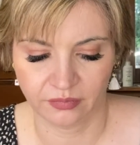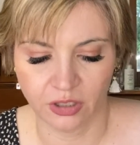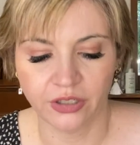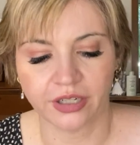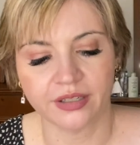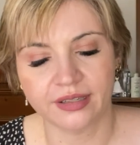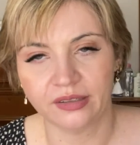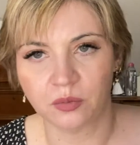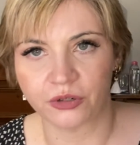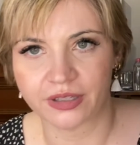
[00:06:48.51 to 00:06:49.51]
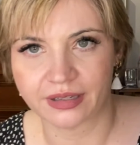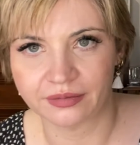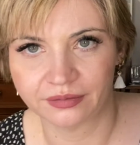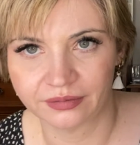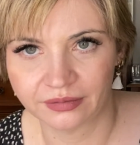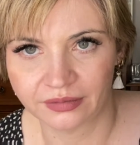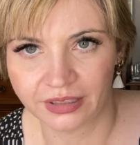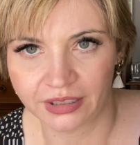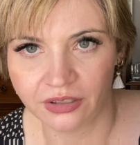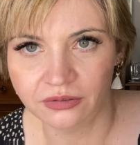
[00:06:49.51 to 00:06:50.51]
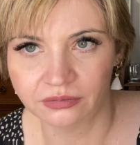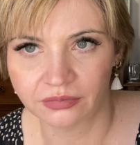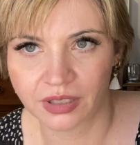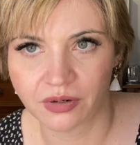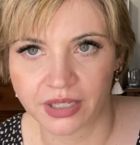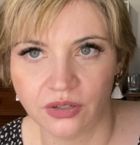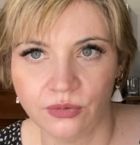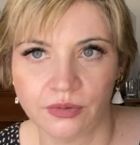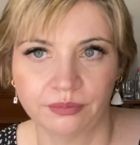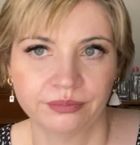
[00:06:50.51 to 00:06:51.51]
Oh no, it's a little bronzer. There you go, it's quite cute.